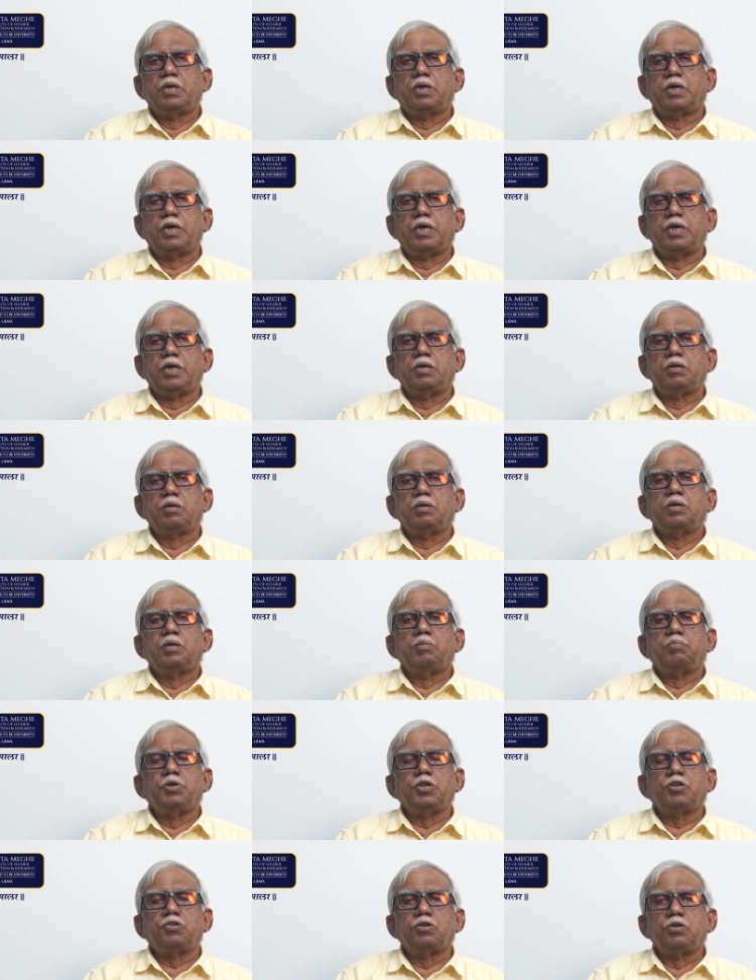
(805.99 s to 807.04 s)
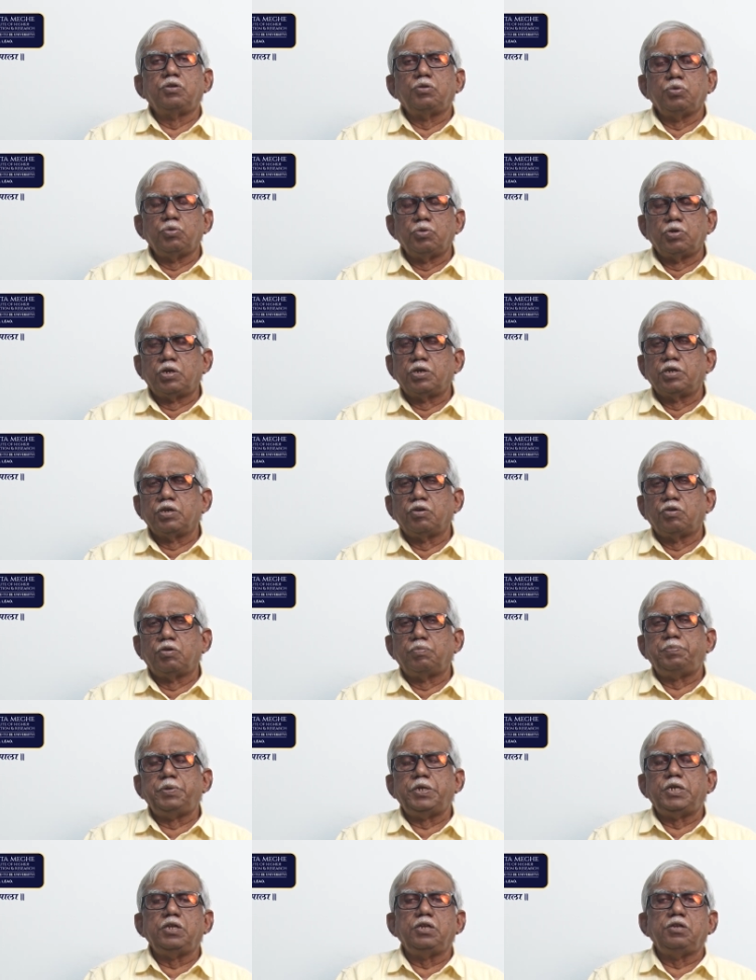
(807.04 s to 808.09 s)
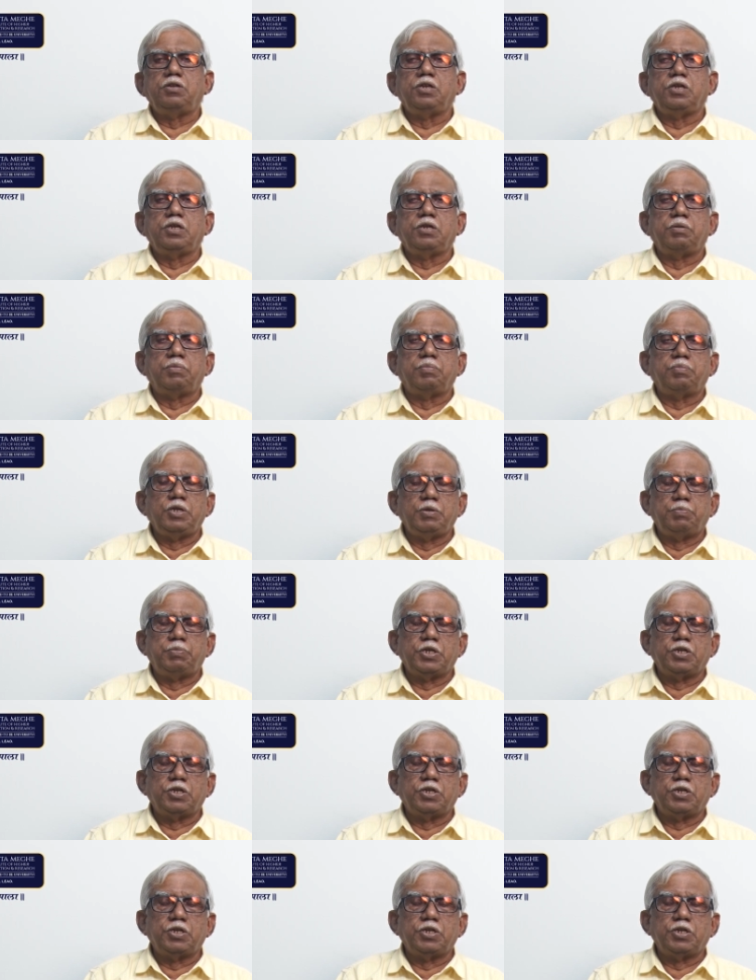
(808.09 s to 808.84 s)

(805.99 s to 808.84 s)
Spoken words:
and patient do not have petechiae,